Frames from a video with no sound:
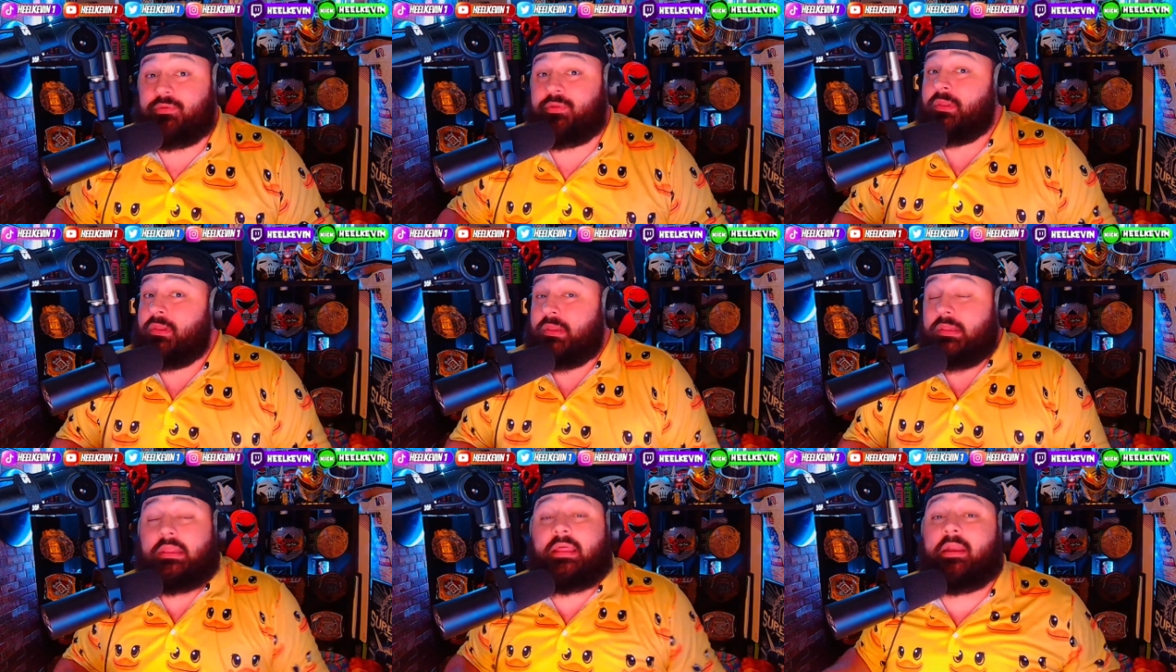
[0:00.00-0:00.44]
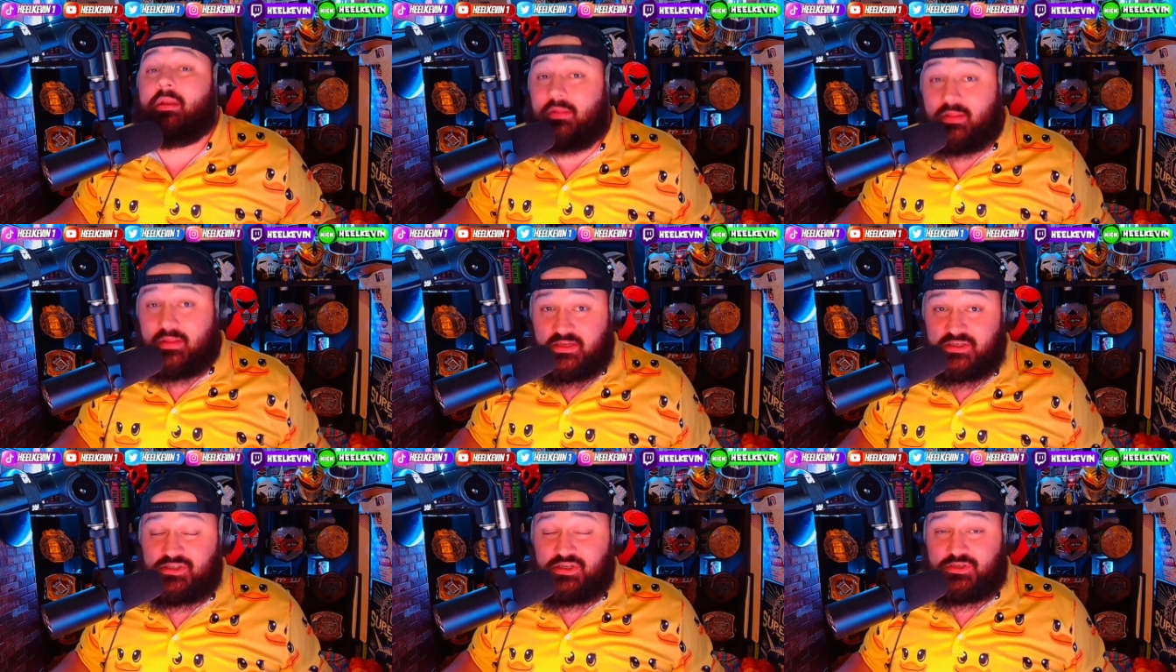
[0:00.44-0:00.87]

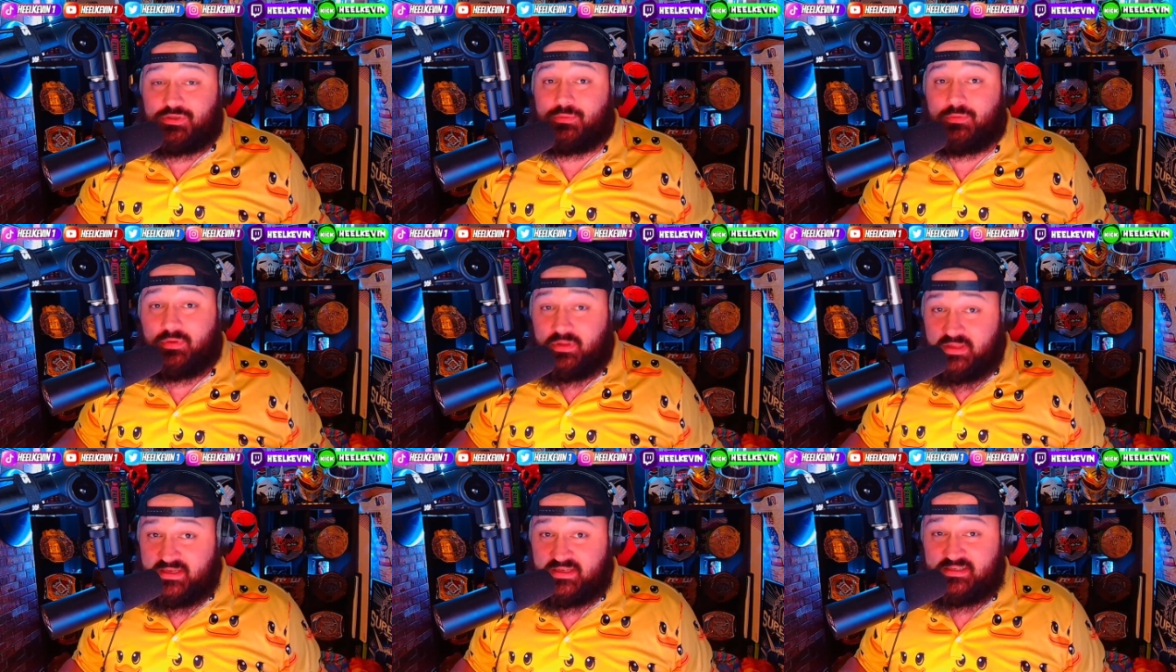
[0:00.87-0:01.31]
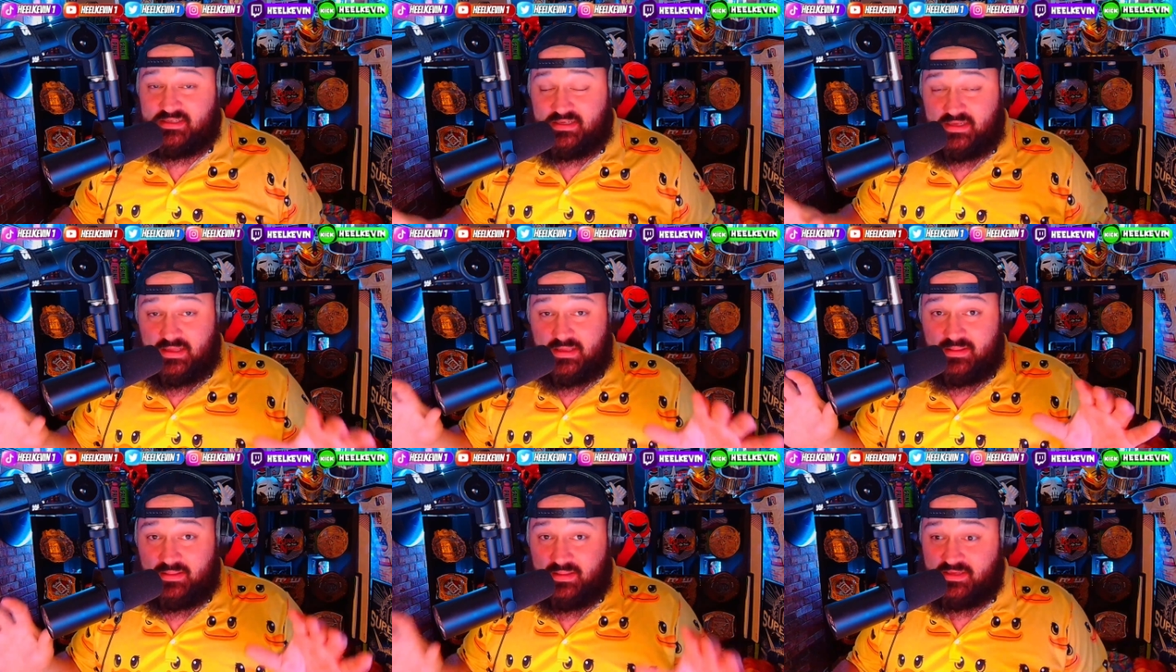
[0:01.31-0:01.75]
literally just released
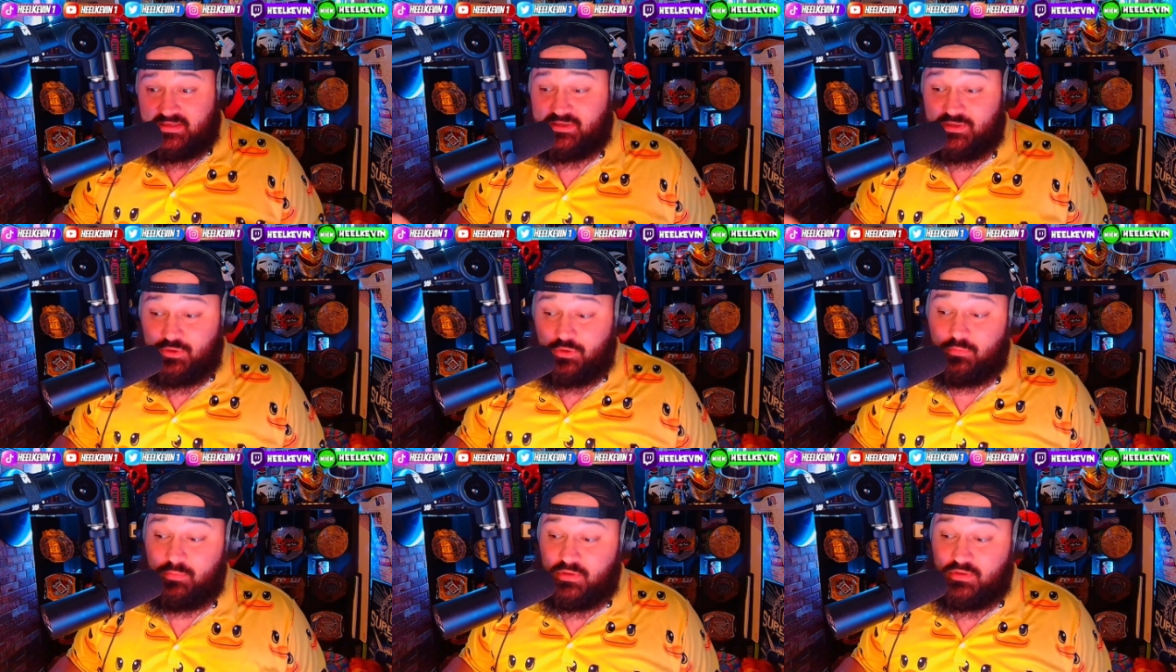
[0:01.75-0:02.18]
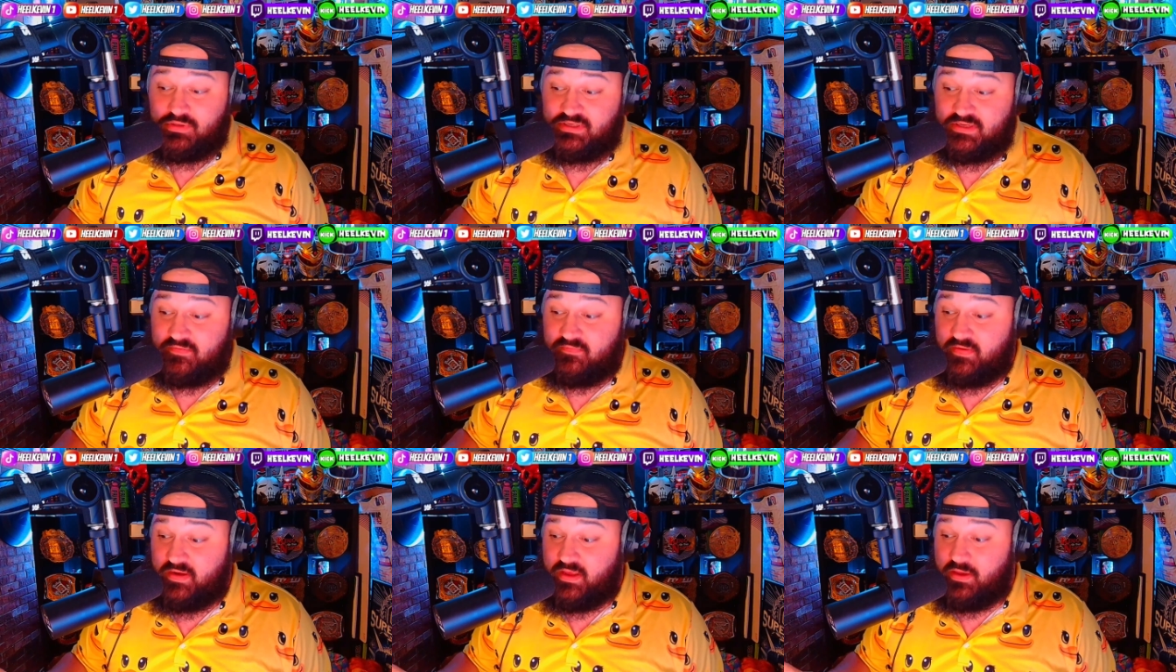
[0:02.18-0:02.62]
this new
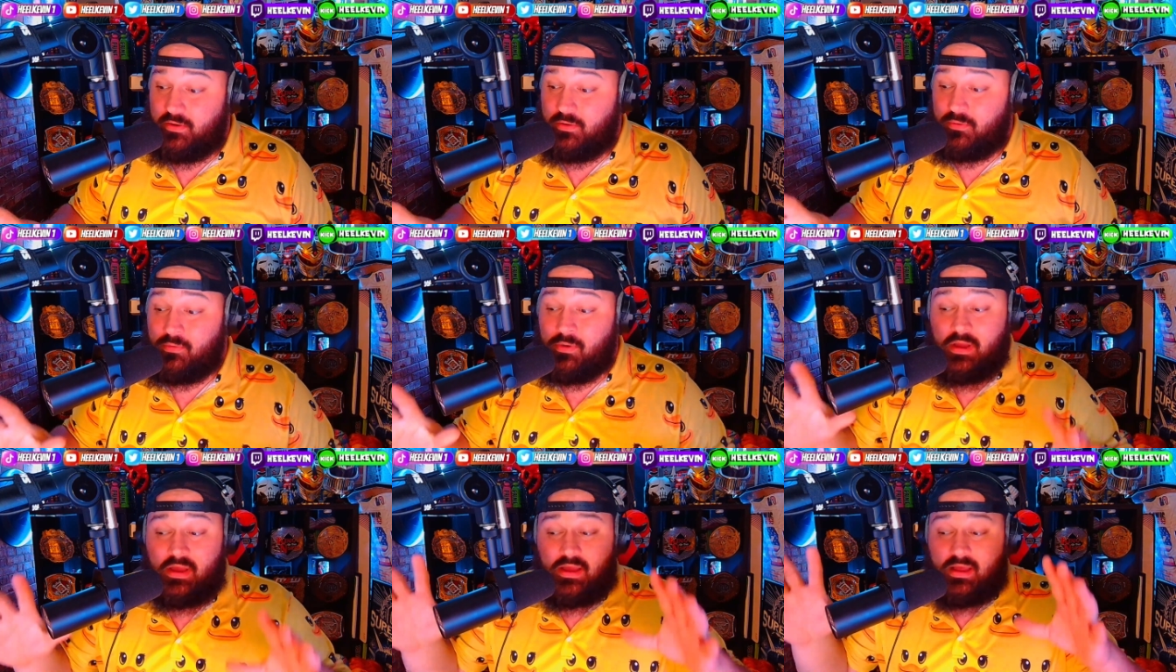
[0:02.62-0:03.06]
music video